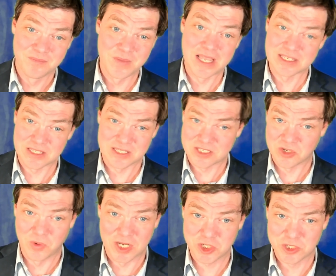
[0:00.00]
because of this
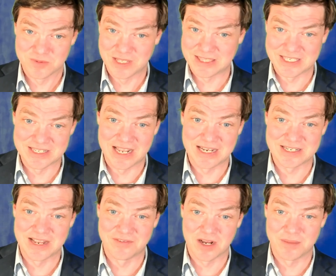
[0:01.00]
squish. Like this knight is
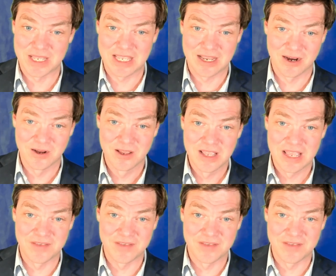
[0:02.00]
never coming here.